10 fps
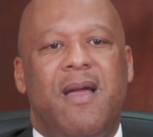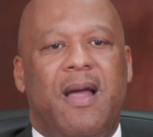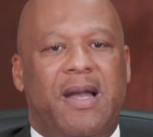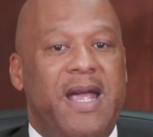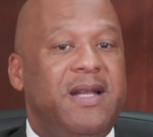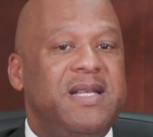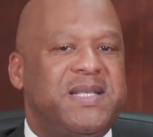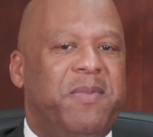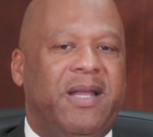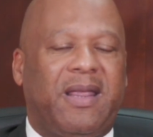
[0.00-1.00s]
Later
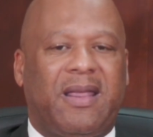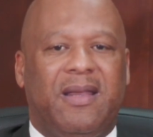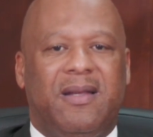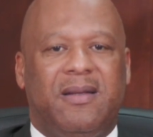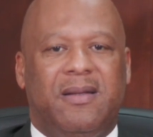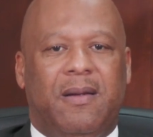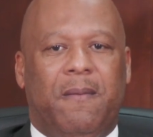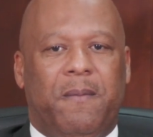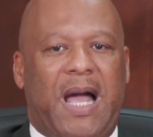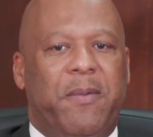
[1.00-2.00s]
this month,
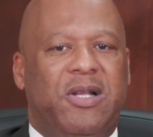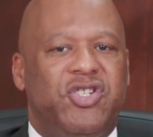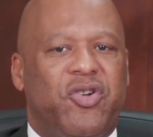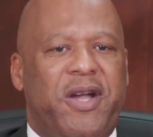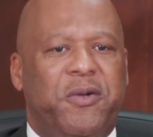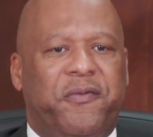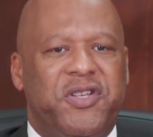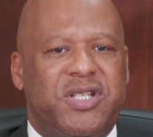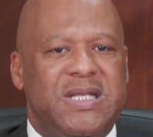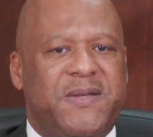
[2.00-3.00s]
I will join
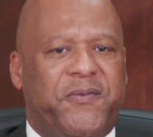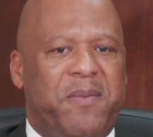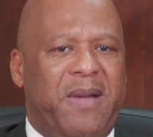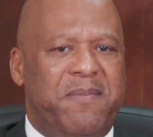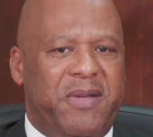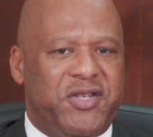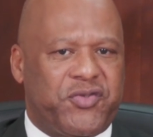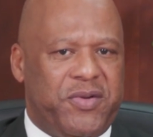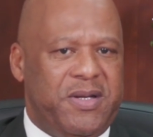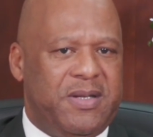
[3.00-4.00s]
officials from my
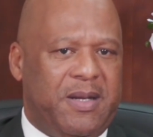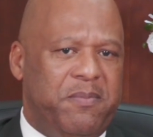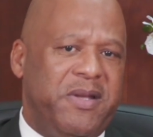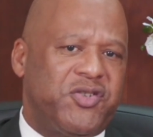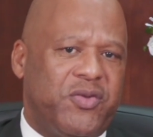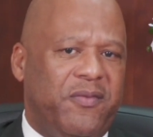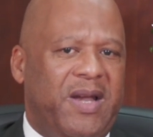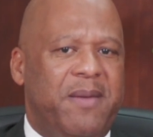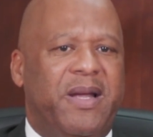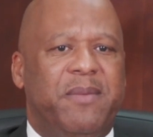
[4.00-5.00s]
ministry, the Ministry of Labor and